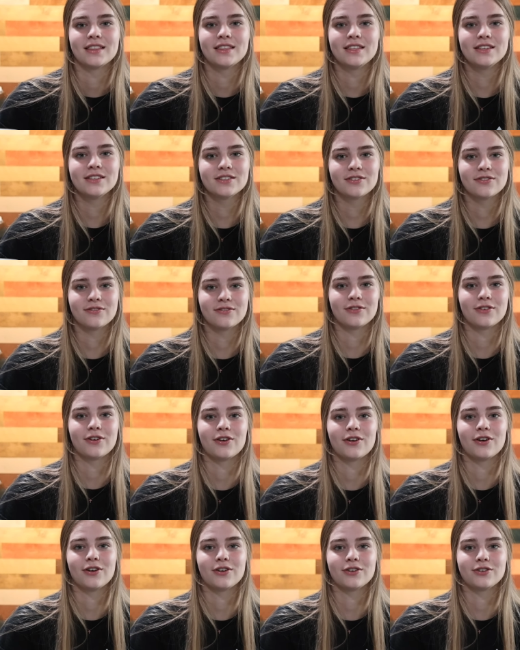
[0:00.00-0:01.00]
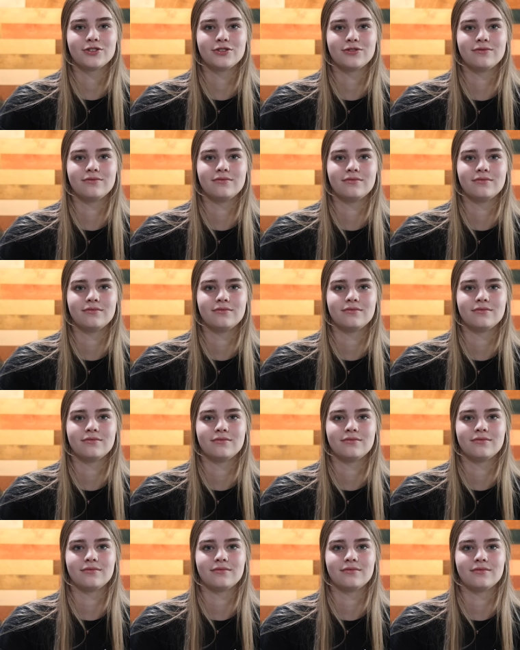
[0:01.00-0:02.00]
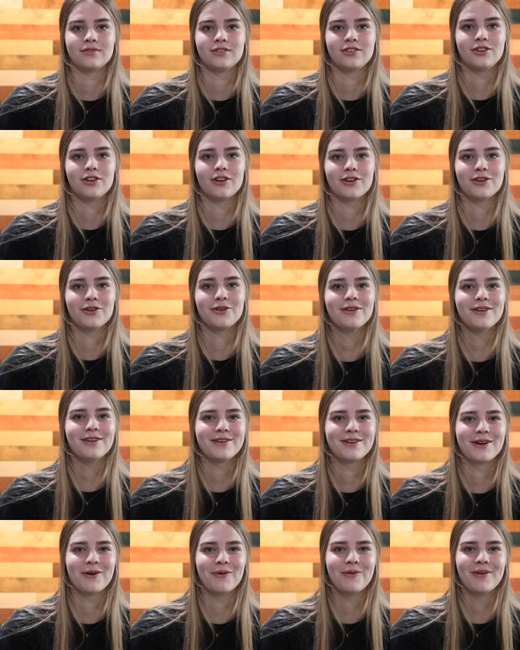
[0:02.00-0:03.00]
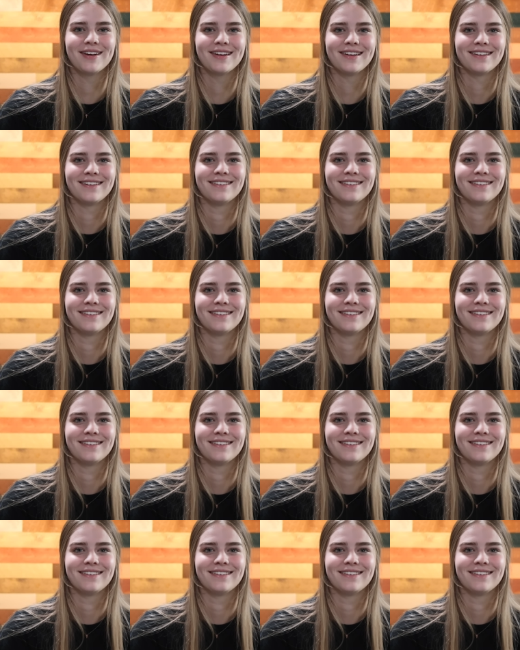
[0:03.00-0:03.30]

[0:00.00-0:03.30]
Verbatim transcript: These are, are, are you already going?